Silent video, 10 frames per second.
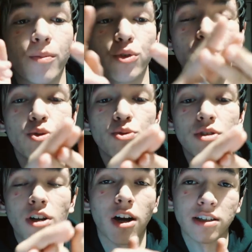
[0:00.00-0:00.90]
You
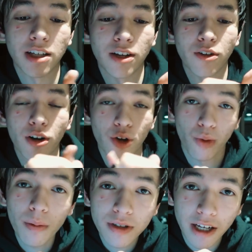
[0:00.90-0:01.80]
use content on your
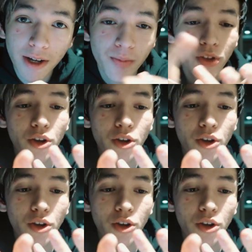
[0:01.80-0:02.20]
website,